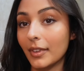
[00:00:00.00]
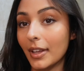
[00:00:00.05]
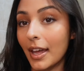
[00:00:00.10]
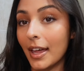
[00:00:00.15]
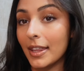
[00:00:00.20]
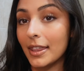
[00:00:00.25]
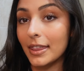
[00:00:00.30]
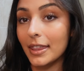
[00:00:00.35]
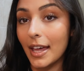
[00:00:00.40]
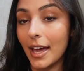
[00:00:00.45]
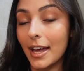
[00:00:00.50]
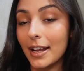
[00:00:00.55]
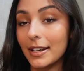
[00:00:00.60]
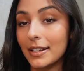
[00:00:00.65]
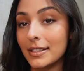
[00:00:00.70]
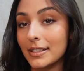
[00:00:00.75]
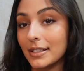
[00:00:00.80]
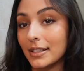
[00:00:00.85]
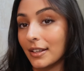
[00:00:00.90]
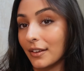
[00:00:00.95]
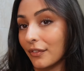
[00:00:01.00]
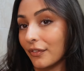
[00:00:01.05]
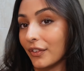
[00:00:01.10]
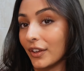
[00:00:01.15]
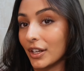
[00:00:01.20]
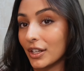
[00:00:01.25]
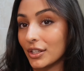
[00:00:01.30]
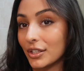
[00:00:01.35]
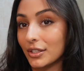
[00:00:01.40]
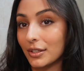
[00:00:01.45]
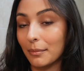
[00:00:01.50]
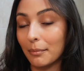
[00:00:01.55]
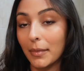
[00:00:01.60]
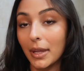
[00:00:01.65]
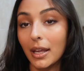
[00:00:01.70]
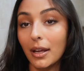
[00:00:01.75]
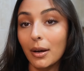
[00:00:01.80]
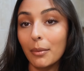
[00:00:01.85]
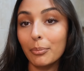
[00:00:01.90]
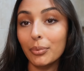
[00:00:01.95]
And that is the finished
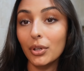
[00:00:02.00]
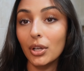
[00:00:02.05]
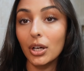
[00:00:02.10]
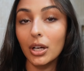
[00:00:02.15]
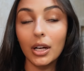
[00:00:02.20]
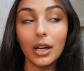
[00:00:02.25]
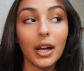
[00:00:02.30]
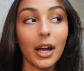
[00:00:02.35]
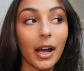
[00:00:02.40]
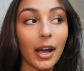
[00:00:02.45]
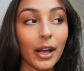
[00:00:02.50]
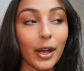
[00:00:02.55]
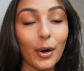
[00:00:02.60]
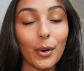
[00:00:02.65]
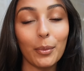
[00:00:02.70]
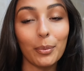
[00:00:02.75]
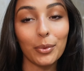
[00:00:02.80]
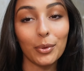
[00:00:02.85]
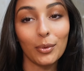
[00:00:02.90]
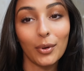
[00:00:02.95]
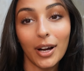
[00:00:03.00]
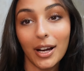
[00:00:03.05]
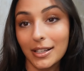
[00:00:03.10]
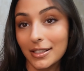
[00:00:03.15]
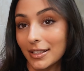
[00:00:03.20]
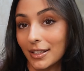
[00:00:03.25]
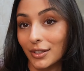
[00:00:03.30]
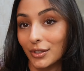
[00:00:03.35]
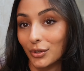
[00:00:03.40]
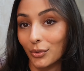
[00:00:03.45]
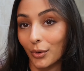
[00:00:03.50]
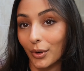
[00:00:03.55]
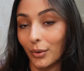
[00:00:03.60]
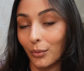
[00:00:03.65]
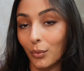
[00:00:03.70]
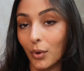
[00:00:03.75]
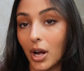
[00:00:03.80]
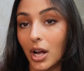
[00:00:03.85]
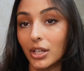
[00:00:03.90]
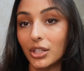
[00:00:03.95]
makeup look. I hope you guys enjoyed
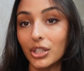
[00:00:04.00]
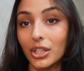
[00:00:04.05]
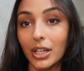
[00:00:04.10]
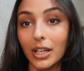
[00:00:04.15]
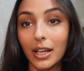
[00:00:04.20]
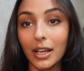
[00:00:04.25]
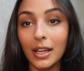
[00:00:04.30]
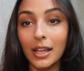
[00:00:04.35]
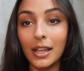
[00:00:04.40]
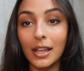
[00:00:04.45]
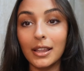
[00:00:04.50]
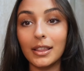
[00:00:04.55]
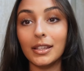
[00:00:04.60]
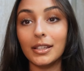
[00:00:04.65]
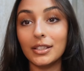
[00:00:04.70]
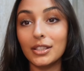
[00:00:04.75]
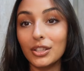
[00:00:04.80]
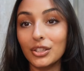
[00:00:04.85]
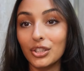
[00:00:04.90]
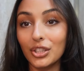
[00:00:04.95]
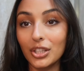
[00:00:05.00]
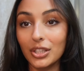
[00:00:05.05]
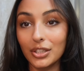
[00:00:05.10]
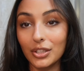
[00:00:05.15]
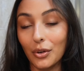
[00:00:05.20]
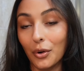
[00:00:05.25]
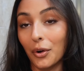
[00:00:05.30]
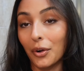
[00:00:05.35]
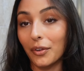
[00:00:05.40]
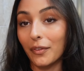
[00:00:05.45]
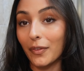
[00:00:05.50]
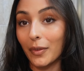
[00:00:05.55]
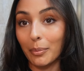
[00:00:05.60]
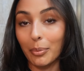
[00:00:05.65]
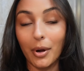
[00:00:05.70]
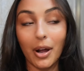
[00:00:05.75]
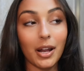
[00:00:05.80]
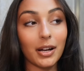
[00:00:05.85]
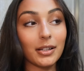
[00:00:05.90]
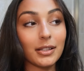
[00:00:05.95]
watching. This is just all of the
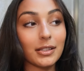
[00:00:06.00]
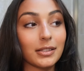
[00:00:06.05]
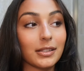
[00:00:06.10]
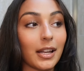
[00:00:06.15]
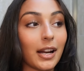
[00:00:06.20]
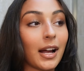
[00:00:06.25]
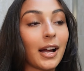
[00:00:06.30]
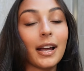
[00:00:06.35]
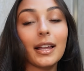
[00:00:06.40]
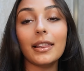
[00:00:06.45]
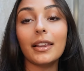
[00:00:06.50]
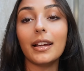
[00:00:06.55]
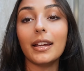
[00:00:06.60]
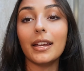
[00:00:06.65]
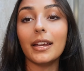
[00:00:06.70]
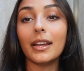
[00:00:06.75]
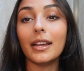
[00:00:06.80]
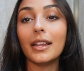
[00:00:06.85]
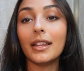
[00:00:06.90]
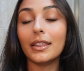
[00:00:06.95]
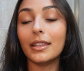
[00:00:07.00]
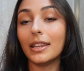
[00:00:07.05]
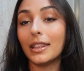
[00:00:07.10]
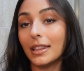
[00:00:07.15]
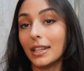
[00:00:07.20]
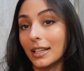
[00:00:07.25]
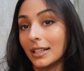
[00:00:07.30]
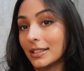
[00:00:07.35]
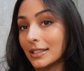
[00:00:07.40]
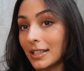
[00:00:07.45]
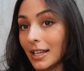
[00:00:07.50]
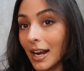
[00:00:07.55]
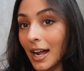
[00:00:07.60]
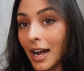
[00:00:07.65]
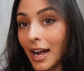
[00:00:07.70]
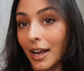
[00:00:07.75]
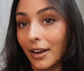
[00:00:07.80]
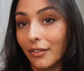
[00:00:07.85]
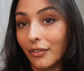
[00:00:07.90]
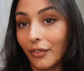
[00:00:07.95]
products that I like, the things that
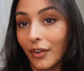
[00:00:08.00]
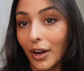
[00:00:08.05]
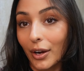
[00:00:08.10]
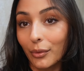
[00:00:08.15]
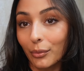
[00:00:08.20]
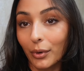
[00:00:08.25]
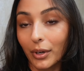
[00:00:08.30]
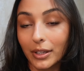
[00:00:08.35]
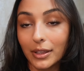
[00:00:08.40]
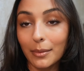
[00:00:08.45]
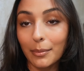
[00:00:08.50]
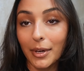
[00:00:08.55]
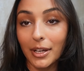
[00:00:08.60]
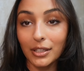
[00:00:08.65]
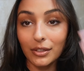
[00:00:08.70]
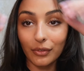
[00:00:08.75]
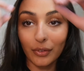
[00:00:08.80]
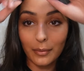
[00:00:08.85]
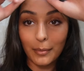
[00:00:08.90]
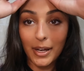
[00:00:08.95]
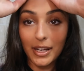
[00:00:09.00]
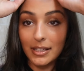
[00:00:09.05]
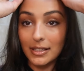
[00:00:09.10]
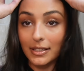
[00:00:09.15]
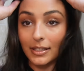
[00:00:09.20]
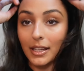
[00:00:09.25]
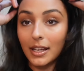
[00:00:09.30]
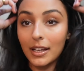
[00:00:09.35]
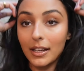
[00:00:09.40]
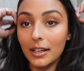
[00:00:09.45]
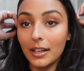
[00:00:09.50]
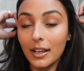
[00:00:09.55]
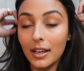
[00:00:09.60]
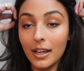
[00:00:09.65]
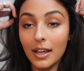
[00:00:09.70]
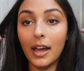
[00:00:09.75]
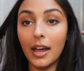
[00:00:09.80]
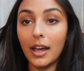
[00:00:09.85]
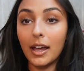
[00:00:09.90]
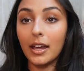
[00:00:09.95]
I find work the best for my skin,
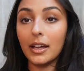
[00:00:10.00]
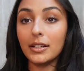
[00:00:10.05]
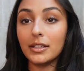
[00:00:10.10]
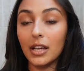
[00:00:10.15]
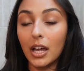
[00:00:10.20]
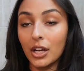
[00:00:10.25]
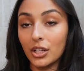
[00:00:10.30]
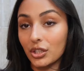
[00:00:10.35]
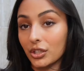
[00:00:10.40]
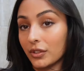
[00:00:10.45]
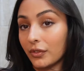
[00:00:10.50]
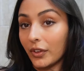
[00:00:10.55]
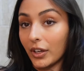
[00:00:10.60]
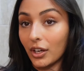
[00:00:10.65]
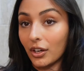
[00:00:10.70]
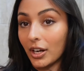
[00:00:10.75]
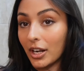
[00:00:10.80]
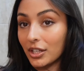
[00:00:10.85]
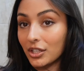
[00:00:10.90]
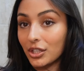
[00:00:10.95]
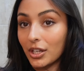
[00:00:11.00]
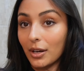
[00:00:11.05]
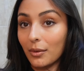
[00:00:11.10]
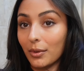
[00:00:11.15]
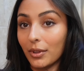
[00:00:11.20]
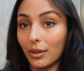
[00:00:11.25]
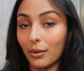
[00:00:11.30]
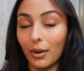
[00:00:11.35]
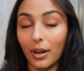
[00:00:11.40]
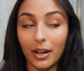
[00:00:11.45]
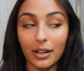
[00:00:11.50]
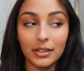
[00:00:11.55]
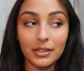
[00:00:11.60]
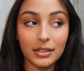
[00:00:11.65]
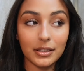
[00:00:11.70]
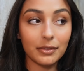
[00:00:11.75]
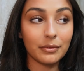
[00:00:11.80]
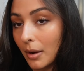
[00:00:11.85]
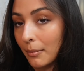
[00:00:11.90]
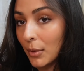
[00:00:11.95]
and I just figured I'd share with you guys.
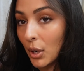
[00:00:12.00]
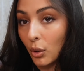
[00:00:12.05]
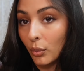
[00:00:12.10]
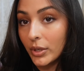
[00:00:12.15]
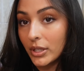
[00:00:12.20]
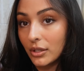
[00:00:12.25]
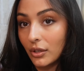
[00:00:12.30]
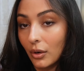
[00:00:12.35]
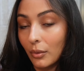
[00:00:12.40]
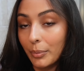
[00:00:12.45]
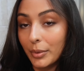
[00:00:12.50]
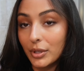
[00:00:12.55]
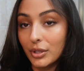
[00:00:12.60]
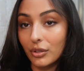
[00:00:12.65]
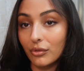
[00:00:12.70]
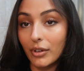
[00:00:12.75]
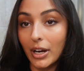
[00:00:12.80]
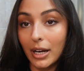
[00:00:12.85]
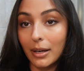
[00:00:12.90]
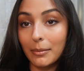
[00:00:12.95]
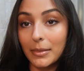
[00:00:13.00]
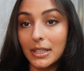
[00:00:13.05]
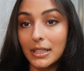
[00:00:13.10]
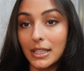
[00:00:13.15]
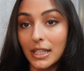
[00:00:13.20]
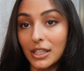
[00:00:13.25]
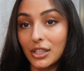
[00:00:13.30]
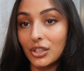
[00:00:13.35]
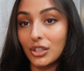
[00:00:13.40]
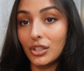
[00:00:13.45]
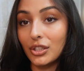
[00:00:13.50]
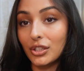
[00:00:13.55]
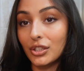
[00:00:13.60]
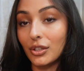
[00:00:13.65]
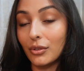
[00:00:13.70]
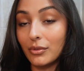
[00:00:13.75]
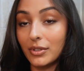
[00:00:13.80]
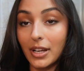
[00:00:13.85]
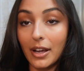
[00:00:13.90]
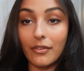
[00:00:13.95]
I'm always open to recommendations,
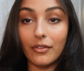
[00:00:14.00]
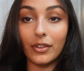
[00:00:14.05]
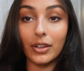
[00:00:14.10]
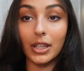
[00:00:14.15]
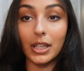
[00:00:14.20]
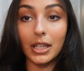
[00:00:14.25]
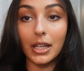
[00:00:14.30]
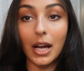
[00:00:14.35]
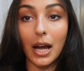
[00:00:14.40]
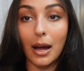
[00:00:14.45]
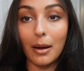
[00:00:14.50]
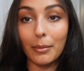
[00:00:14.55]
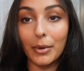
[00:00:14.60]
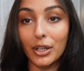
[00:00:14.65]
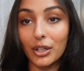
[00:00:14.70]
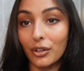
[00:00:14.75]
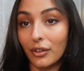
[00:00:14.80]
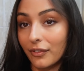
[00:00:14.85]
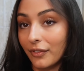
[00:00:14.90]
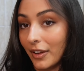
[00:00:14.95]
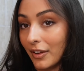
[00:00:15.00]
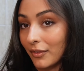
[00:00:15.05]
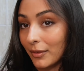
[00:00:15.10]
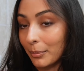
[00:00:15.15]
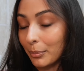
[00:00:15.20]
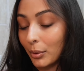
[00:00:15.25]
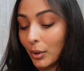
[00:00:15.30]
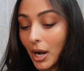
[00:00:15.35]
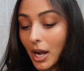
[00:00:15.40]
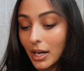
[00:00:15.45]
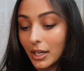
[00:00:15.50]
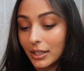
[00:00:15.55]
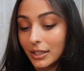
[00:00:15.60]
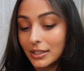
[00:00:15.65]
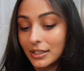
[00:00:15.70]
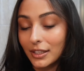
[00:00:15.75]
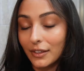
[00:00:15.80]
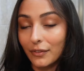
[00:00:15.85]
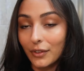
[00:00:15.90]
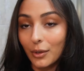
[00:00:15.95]
so definitely comment your favorite
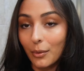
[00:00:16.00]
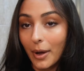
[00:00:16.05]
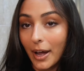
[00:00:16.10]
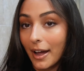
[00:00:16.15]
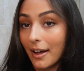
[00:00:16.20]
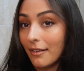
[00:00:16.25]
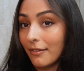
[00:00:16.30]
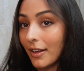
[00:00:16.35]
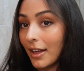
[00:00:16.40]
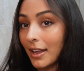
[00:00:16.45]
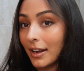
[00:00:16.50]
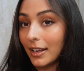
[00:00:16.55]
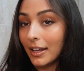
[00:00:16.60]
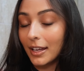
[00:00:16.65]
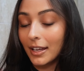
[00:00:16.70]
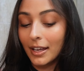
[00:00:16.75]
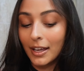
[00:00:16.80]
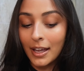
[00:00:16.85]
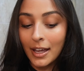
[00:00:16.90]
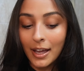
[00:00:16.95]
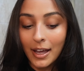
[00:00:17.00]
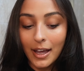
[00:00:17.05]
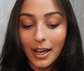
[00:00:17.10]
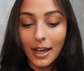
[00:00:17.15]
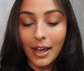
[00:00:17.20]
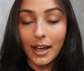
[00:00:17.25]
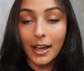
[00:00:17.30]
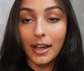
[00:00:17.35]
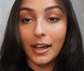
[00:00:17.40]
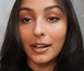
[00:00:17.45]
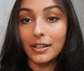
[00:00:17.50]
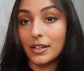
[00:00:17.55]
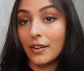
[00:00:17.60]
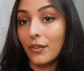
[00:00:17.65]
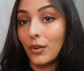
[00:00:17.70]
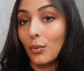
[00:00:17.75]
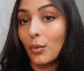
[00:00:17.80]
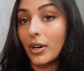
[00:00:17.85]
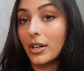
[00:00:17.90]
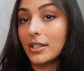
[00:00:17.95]
products if you have any. And if
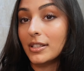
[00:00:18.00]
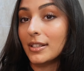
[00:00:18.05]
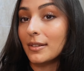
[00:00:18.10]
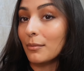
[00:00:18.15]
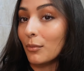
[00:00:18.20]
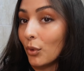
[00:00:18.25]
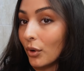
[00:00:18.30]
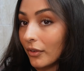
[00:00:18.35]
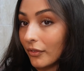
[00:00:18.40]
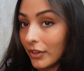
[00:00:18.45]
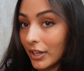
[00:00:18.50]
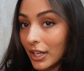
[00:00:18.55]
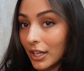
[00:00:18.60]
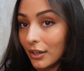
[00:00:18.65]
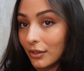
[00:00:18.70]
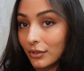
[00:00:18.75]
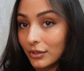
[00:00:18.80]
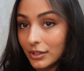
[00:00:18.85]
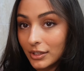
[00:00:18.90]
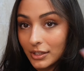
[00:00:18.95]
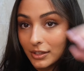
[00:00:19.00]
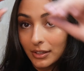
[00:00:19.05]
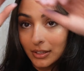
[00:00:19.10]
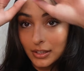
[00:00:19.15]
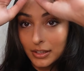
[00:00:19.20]
you want to see more videos,